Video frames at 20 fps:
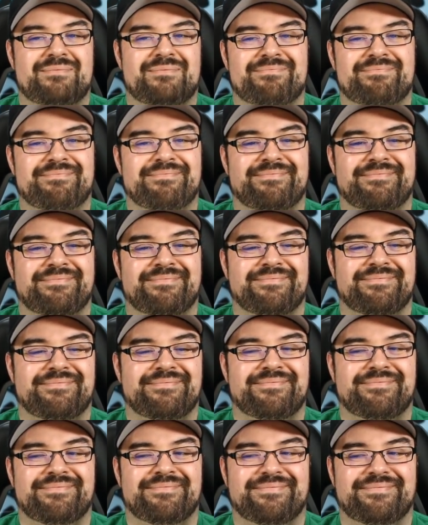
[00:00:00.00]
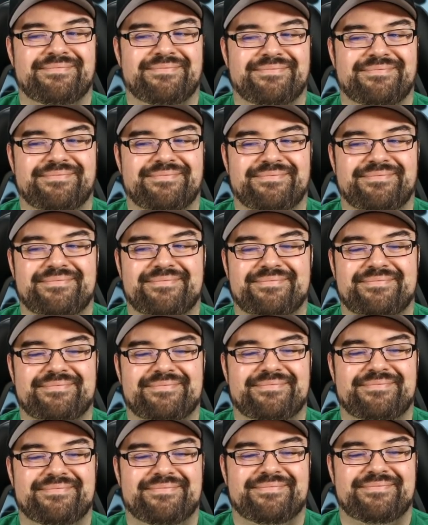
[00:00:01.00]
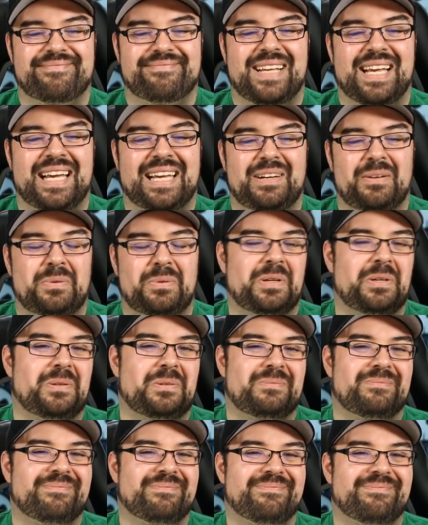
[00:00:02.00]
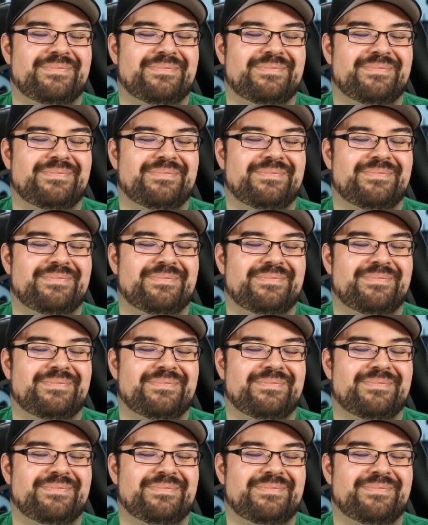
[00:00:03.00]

mm, I don't know.